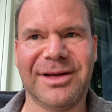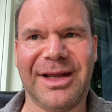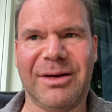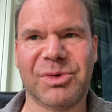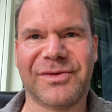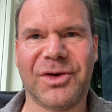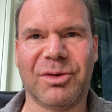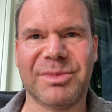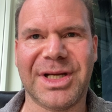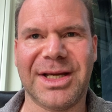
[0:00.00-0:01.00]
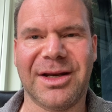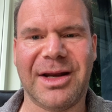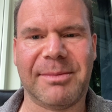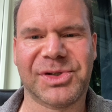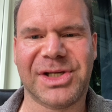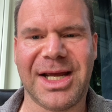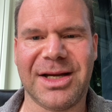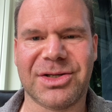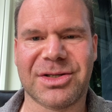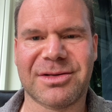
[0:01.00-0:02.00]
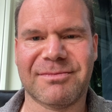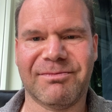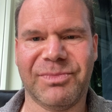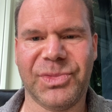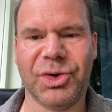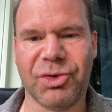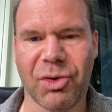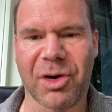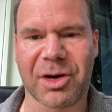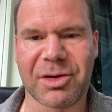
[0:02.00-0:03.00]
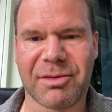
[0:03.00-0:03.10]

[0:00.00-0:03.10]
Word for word: and it was filmed in upstate New York.